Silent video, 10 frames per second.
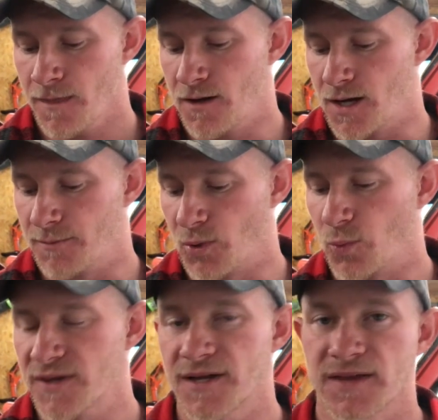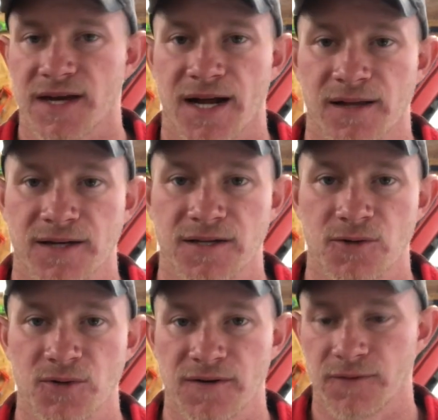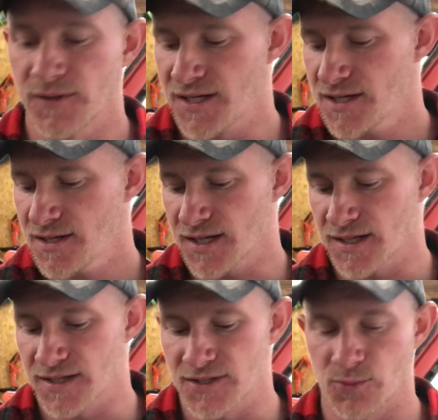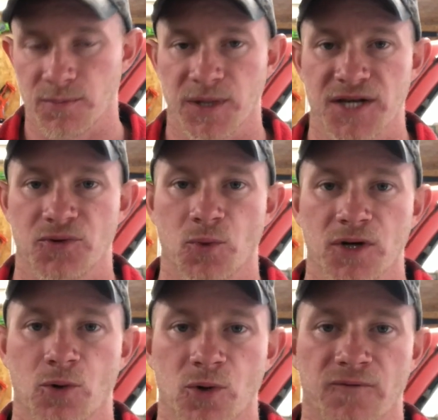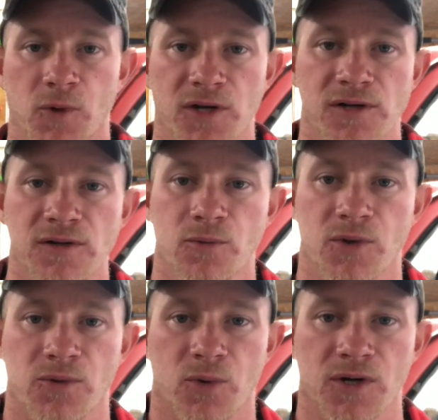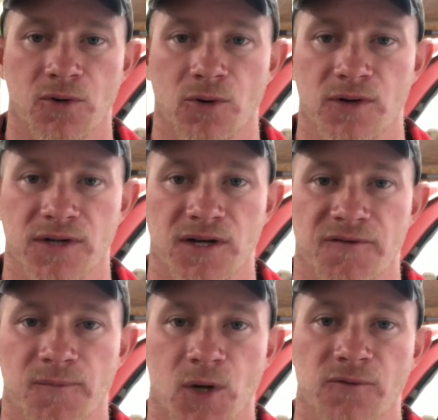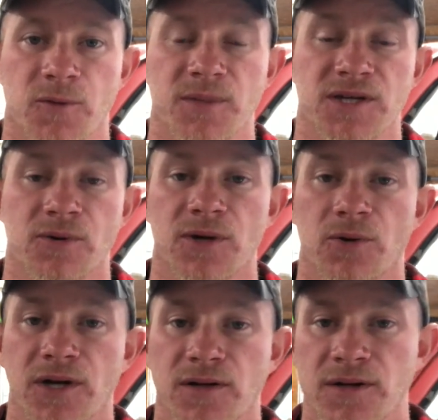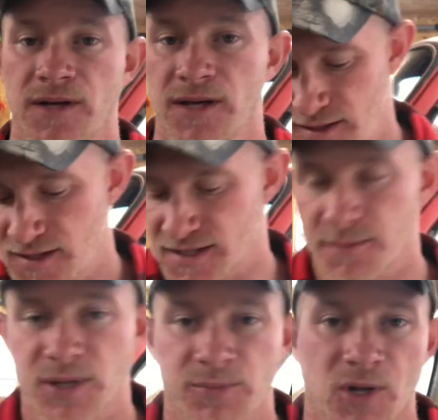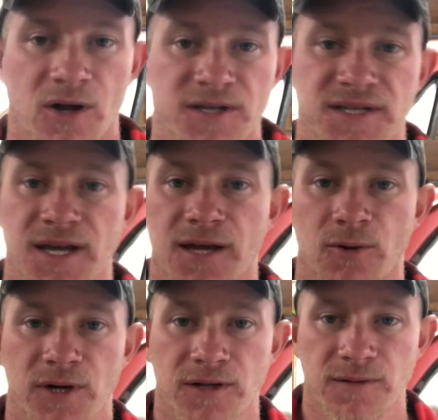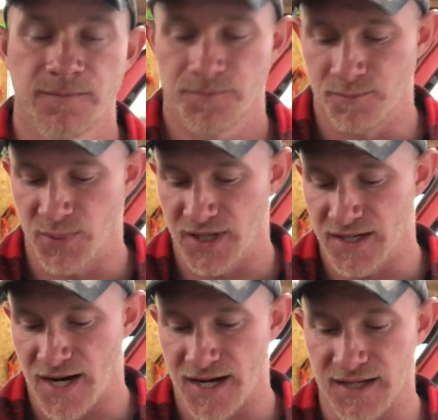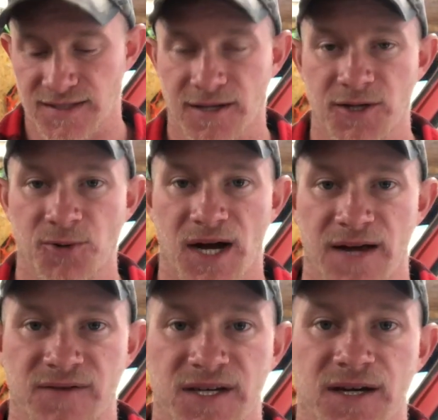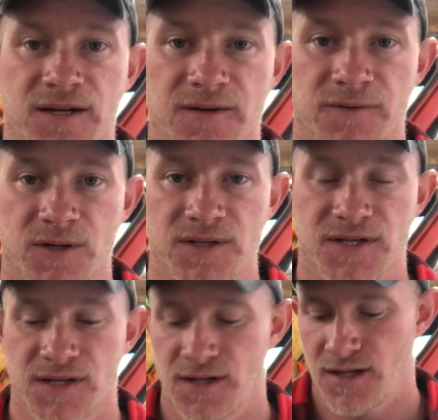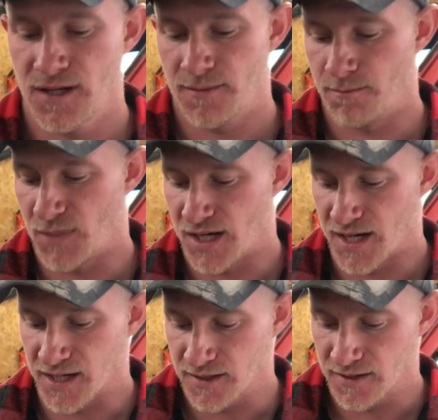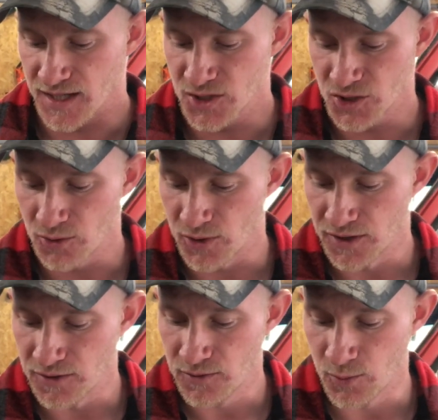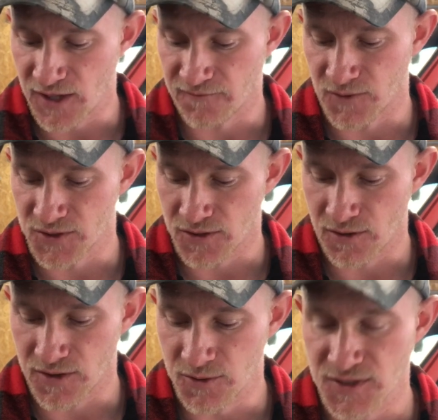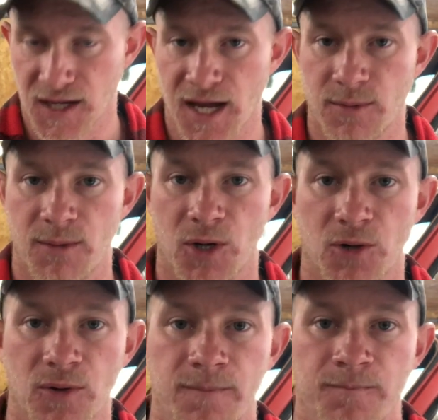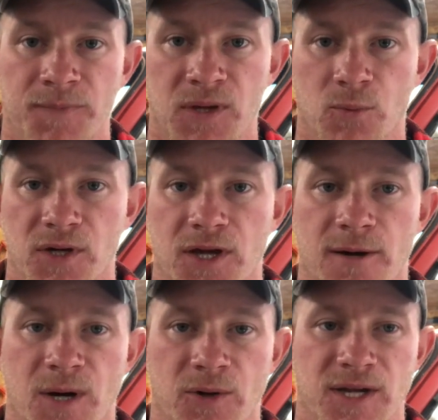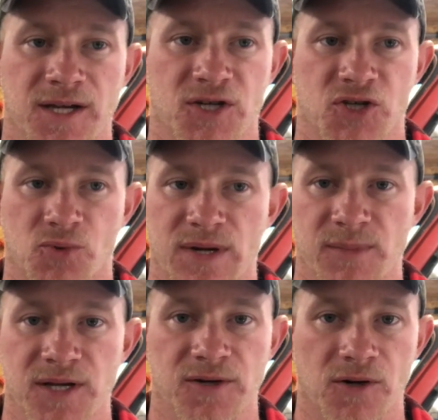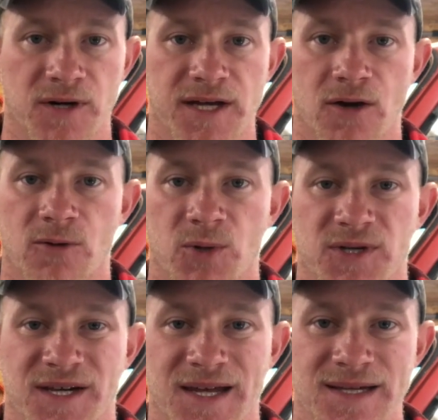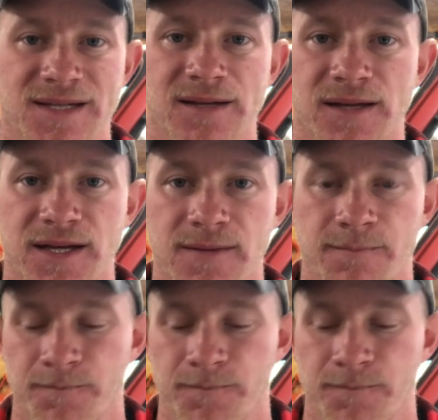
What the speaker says: But one thing that I like to do differently is replace 1 quart of oil with 1 quart of Marvel Mystery Oil. Some people call it snake oil, but I can tell you I've seen a difference. My engine oil, when I first started using MMO, would come out extremely dirty almost instantly,